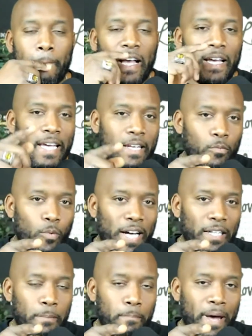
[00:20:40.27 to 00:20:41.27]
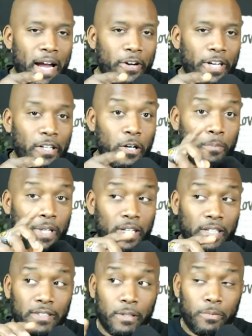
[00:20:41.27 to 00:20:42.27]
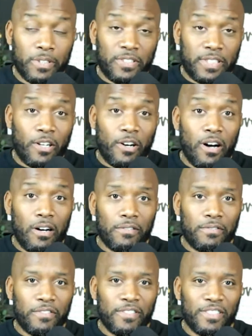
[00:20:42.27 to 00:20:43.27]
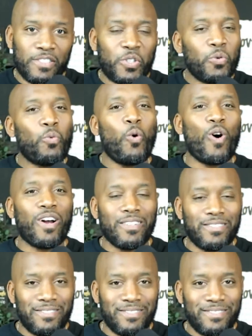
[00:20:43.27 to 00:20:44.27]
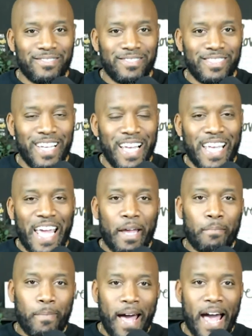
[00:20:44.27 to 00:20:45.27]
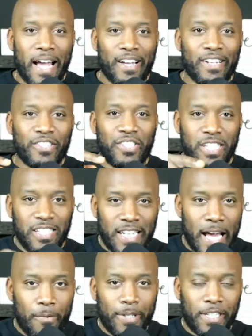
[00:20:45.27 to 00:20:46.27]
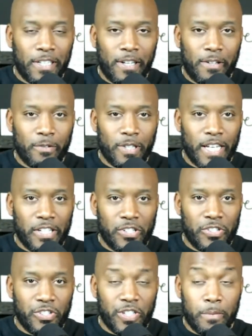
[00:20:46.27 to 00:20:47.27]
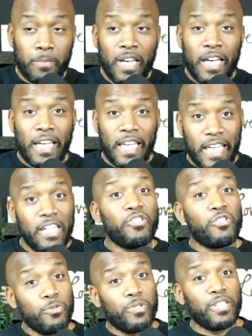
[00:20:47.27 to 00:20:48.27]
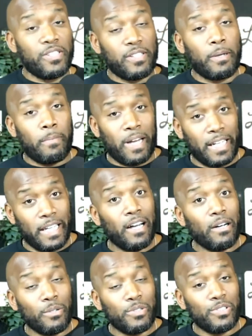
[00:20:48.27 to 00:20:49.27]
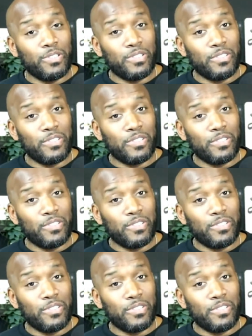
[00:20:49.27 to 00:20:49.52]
He didn't wind up marrying her because he was sent off to war. Came back, she's now in another relationship. He chooses somebody else.